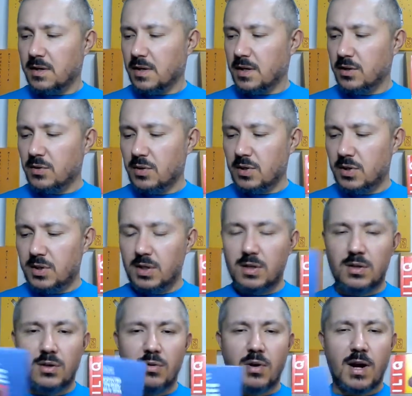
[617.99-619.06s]
as you can see,
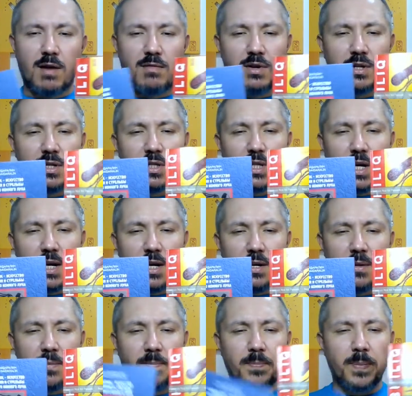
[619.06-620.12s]
new cover
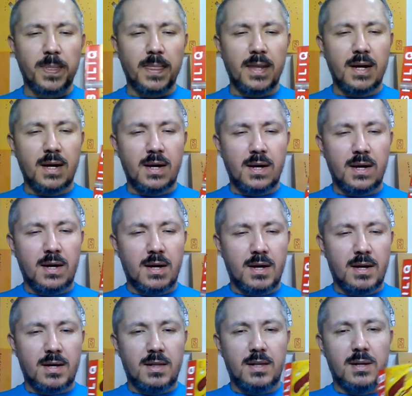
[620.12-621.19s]
design,
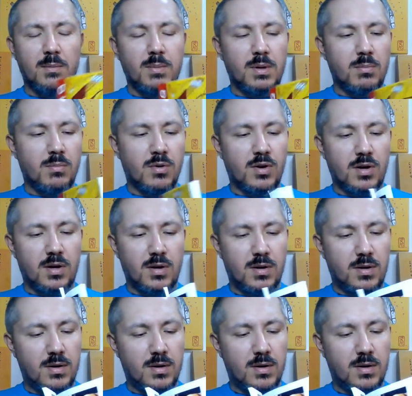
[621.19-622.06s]
a little bit more